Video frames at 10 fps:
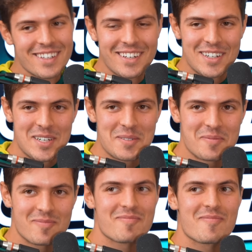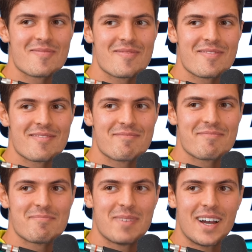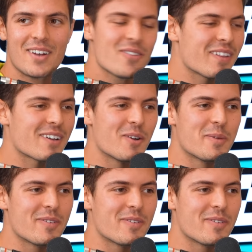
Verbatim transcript: Um, I don't think I would be